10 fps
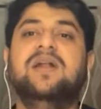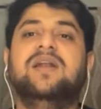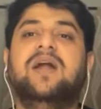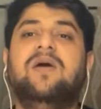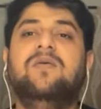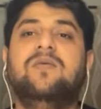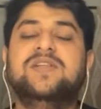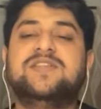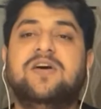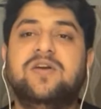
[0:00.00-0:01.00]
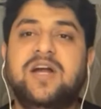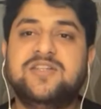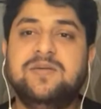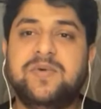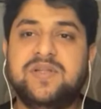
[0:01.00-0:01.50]
Now, once
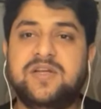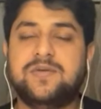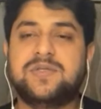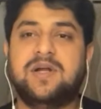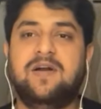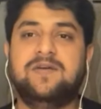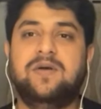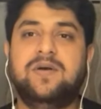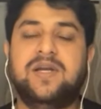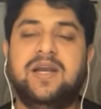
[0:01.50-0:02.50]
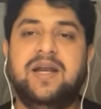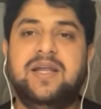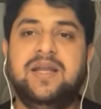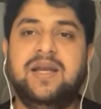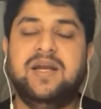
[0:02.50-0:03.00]
Arunachal Pradesh was carved out in
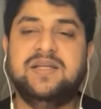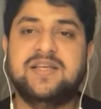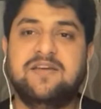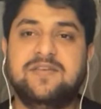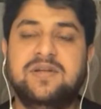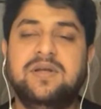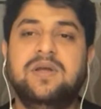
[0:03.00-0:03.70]
1987,